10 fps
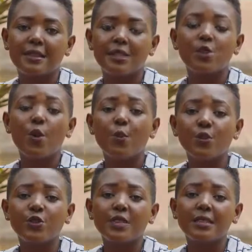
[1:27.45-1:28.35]
these
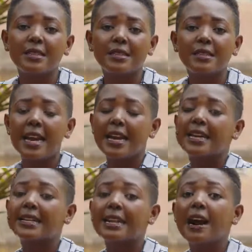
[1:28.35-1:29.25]
opportunities
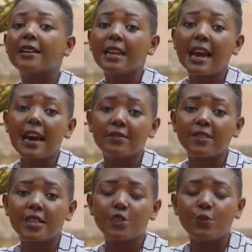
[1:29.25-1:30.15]
in our lives